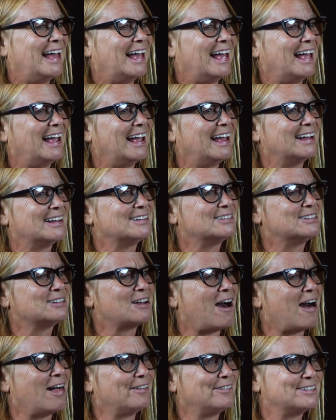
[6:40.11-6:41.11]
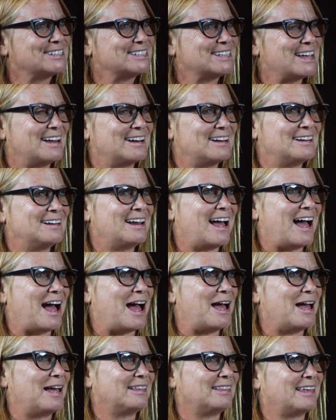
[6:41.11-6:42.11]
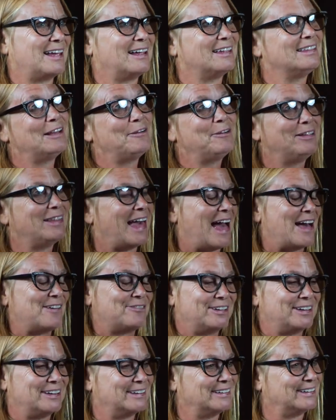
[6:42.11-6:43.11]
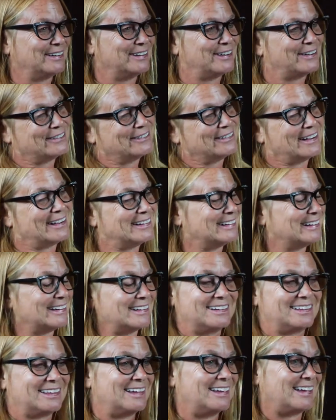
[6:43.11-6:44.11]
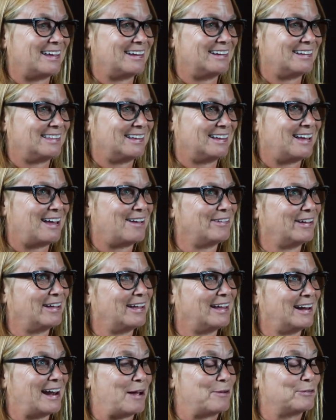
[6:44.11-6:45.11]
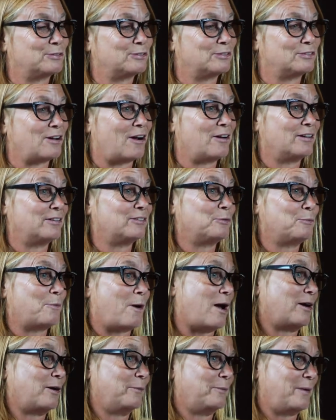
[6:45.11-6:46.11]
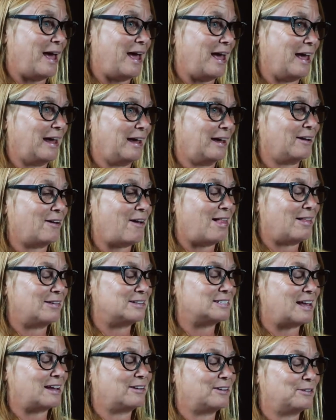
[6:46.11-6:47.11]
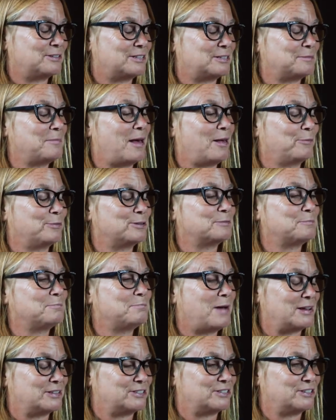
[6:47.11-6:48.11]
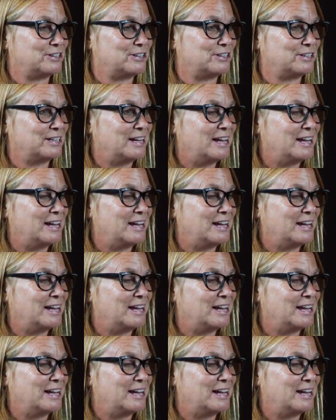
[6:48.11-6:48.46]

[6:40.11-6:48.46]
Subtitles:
And all of a sudden, and they were laughing, you know, and I didn't think anything of it, and I was starting to walk away, and all I could smell was mustard.